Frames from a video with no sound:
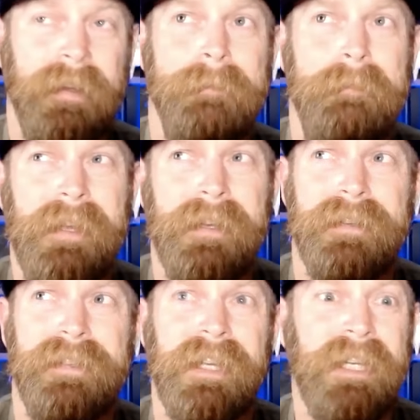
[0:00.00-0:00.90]
is
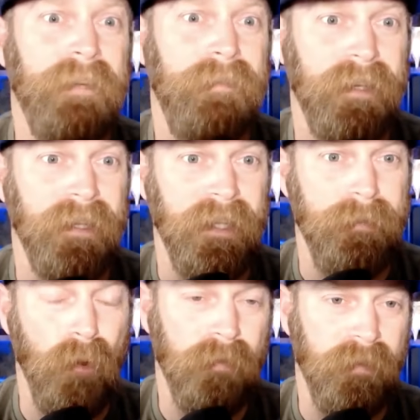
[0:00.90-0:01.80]
significantly
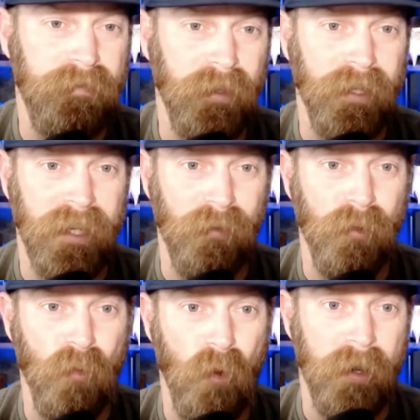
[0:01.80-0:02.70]
more fulfilling and
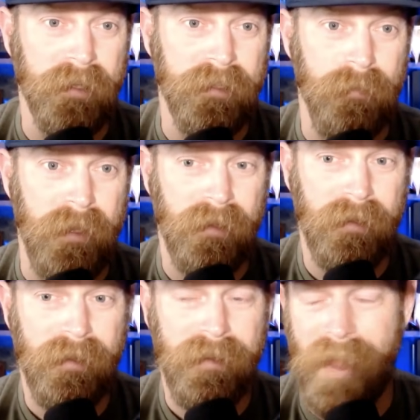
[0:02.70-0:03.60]
rewarding to me.
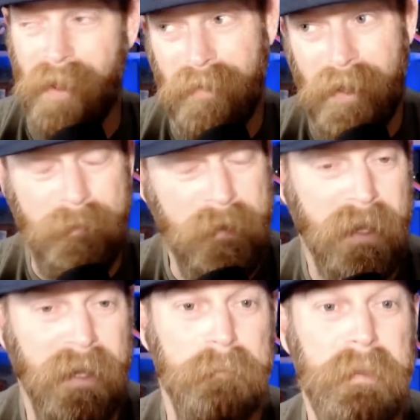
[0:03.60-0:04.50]
Now, I'm not
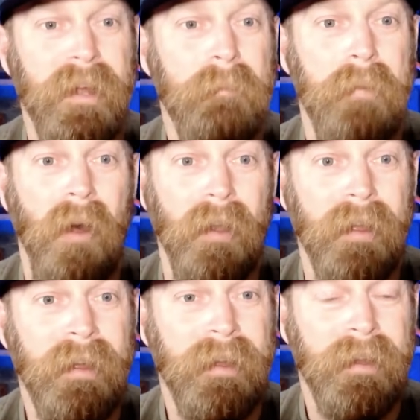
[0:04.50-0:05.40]
going to beat up on
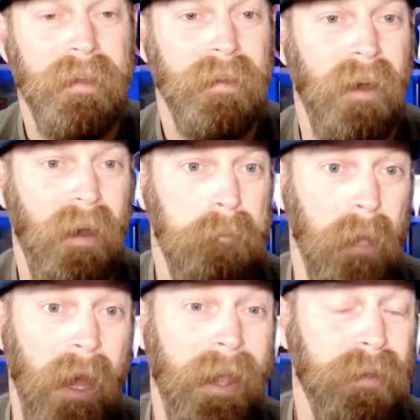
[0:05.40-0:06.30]

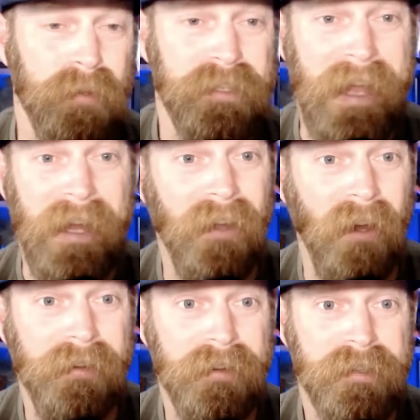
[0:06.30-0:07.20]
blind or stand
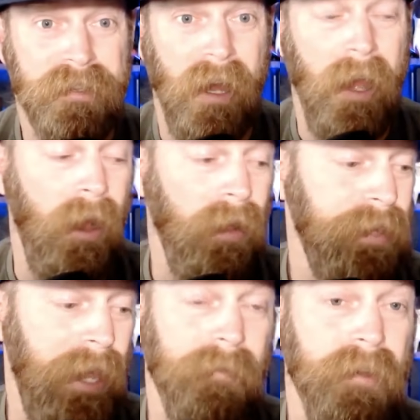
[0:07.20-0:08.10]
hunters. I hunt
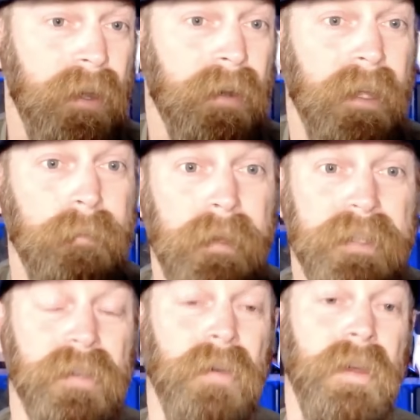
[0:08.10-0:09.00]
every year in
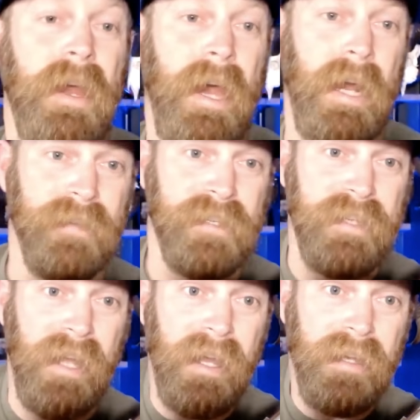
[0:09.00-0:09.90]
Minnesota out of a
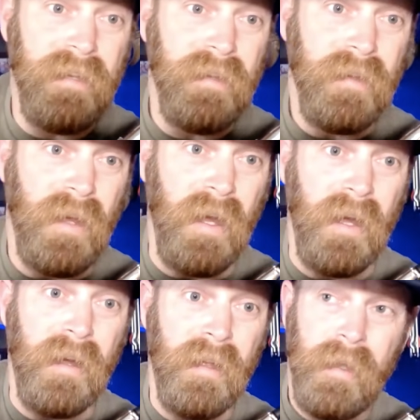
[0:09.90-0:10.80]
stand
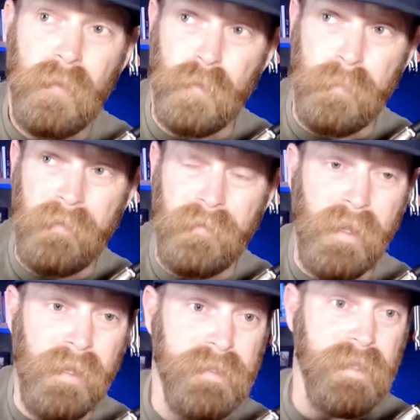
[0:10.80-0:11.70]
with my
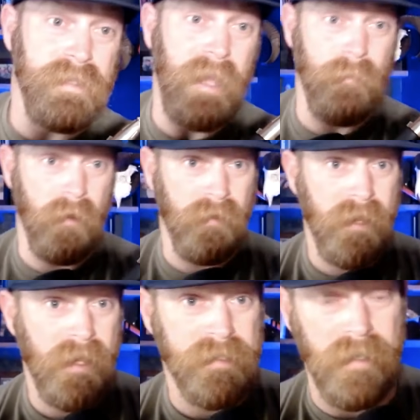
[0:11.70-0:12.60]
friends Sam
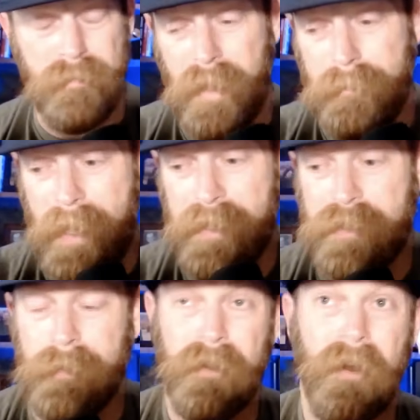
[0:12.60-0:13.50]
Rodriguez and Matt
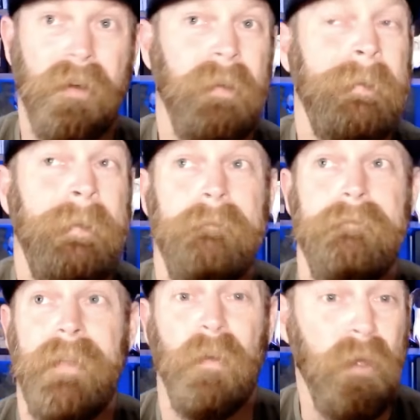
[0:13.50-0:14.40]
Schmigdahl,
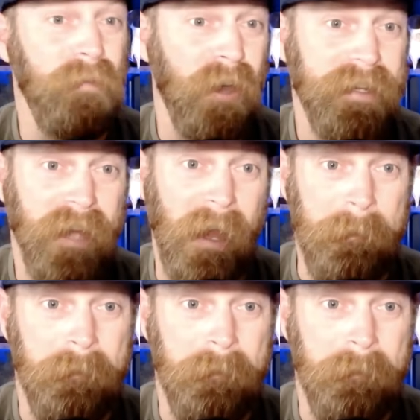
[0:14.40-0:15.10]
and we have a great time.